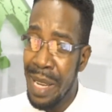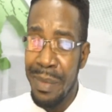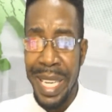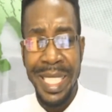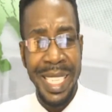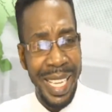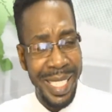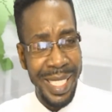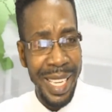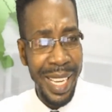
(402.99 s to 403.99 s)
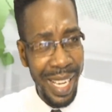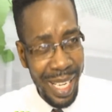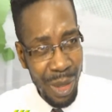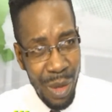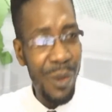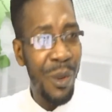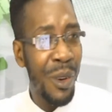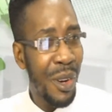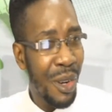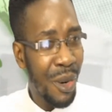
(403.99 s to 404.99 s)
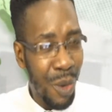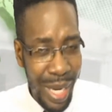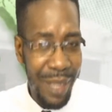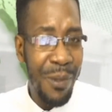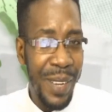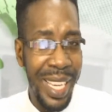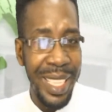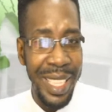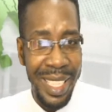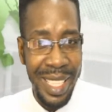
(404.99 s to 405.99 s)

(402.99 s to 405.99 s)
My Jazz are doing quite fine.